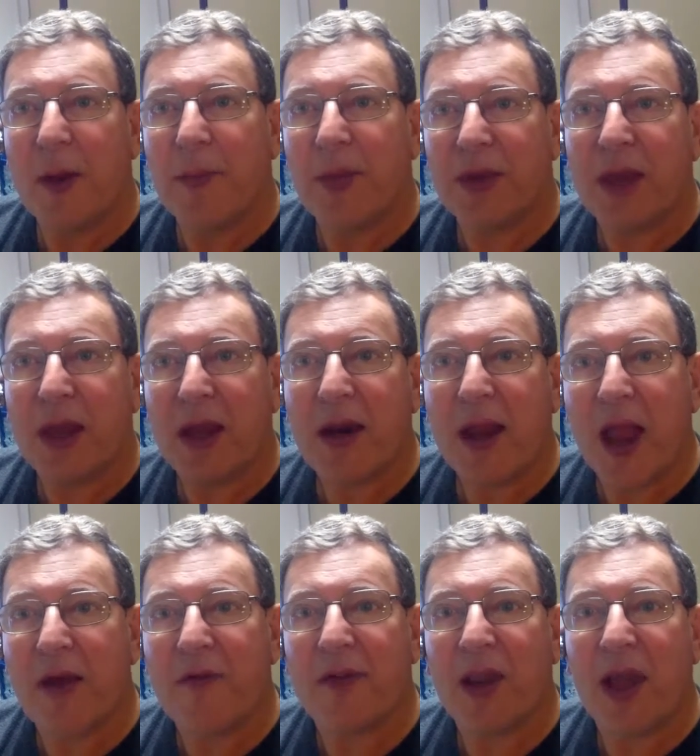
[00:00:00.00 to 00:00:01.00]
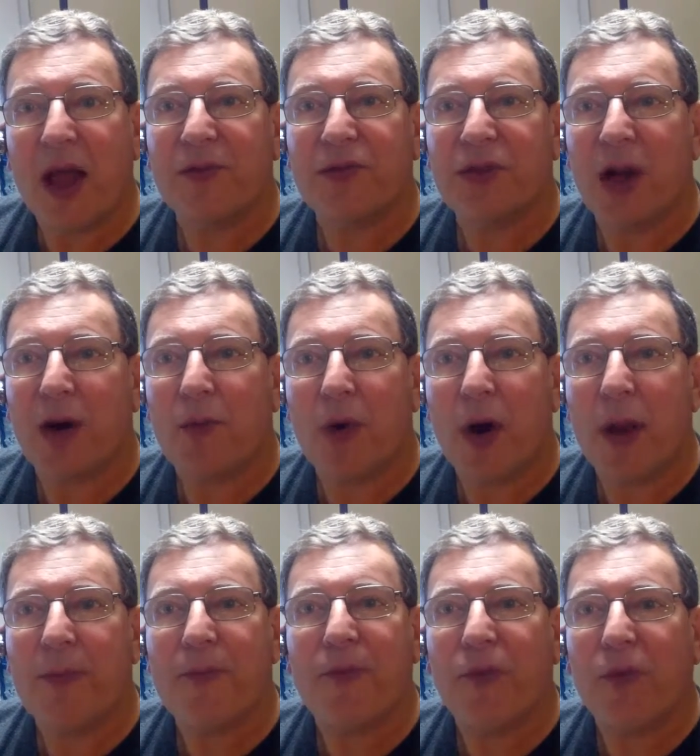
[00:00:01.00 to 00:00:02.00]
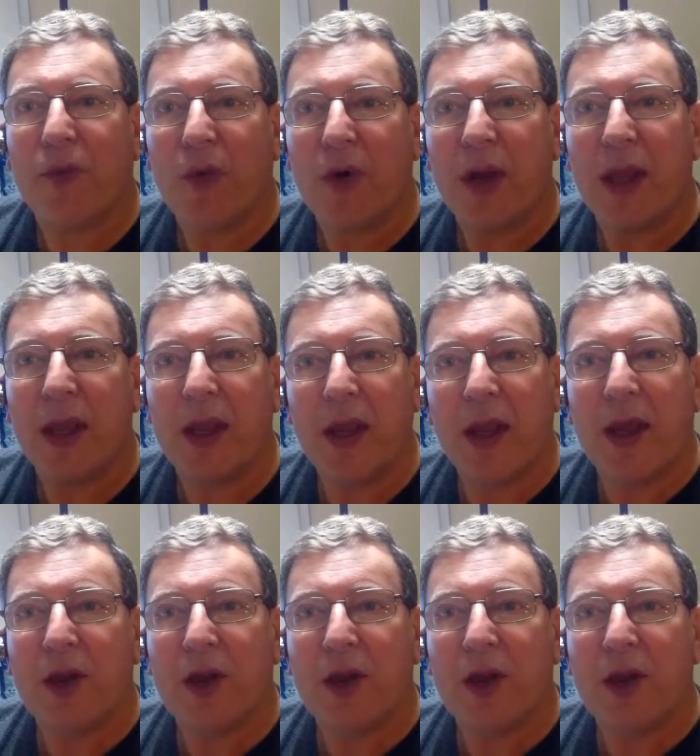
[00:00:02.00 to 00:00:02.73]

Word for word: But then to have a lifestyle where I'm free